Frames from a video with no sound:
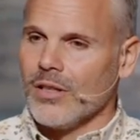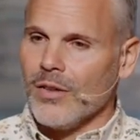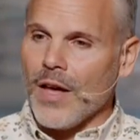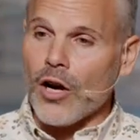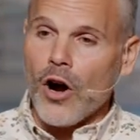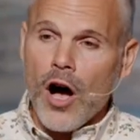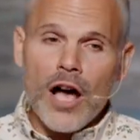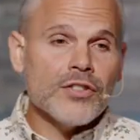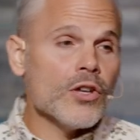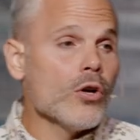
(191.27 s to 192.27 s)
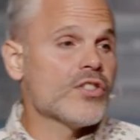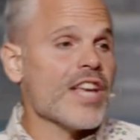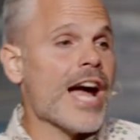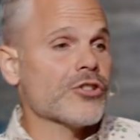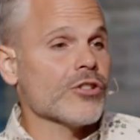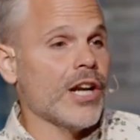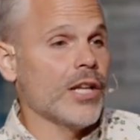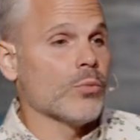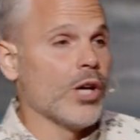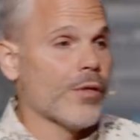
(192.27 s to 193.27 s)
They are also
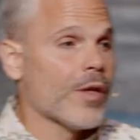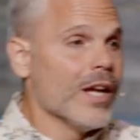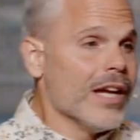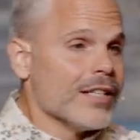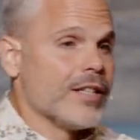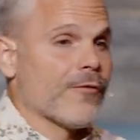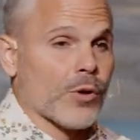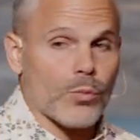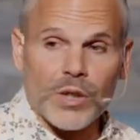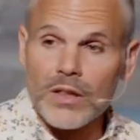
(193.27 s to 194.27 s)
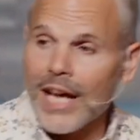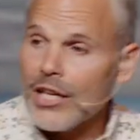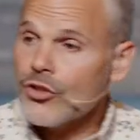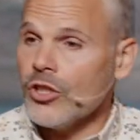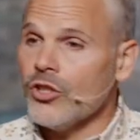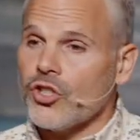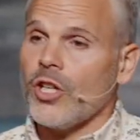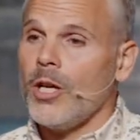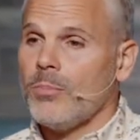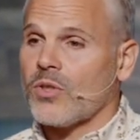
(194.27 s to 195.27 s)
saturated with different
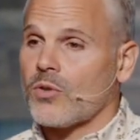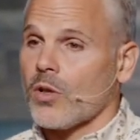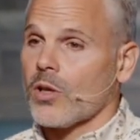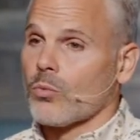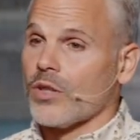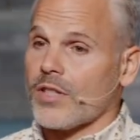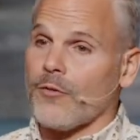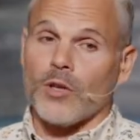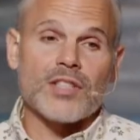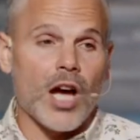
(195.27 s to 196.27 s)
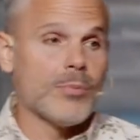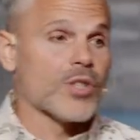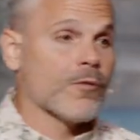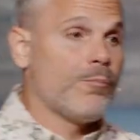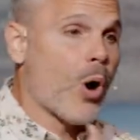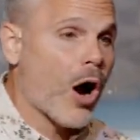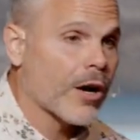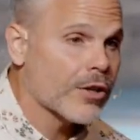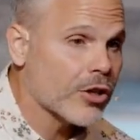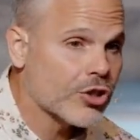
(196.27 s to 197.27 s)
relationships, with different types of
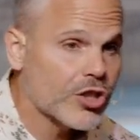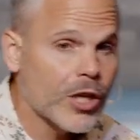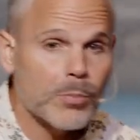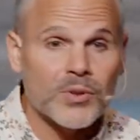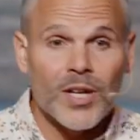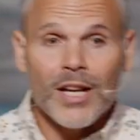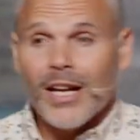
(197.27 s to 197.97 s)
partnerships.